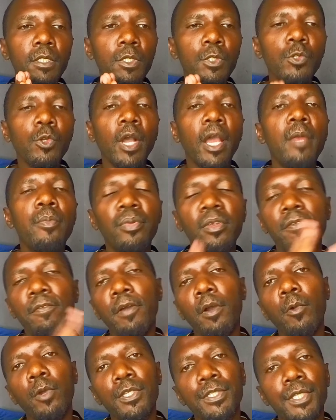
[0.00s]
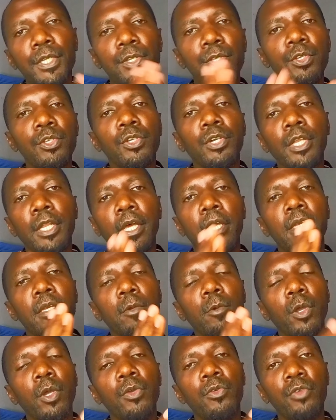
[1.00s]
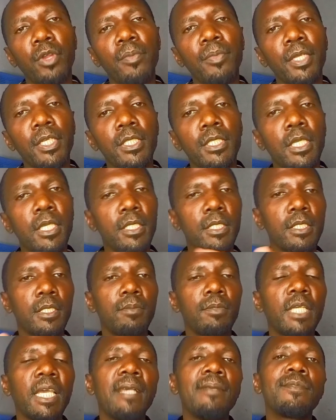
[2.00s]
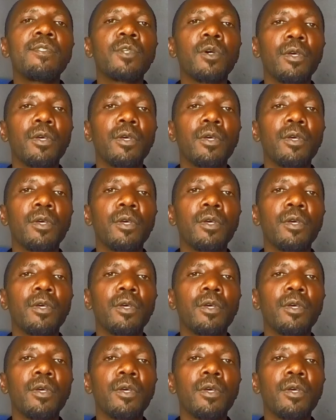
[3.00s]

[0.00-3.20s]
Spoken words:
So I prefer Western Union and World Remit sometimes.